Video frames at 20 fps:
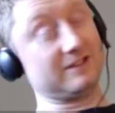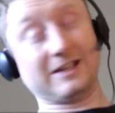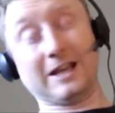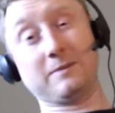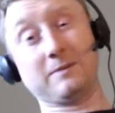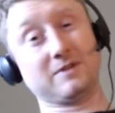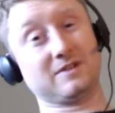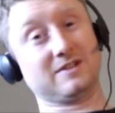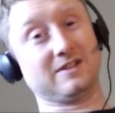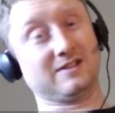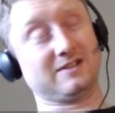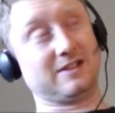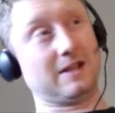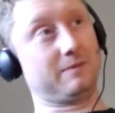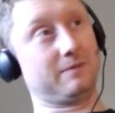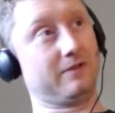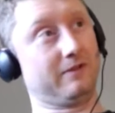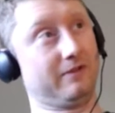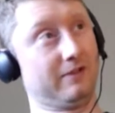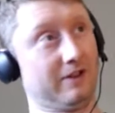This game is
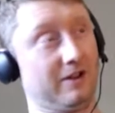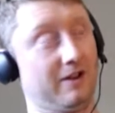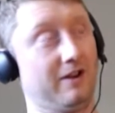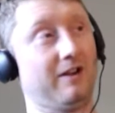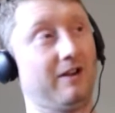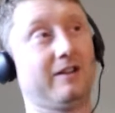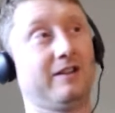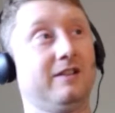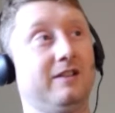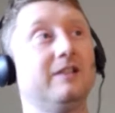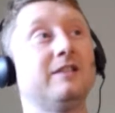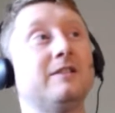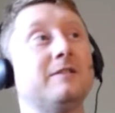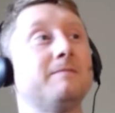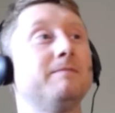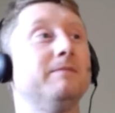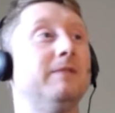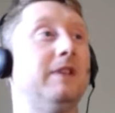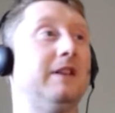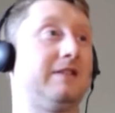deceptively hard.
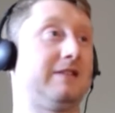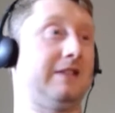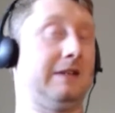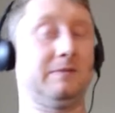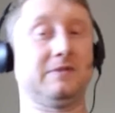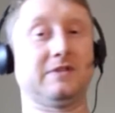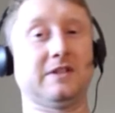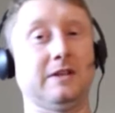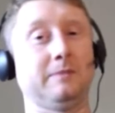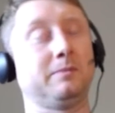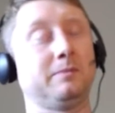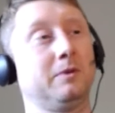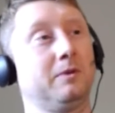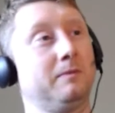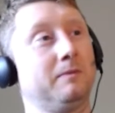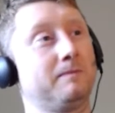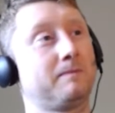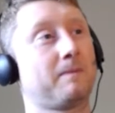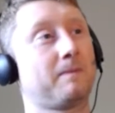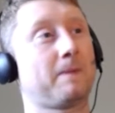It seems
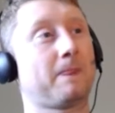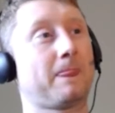simple,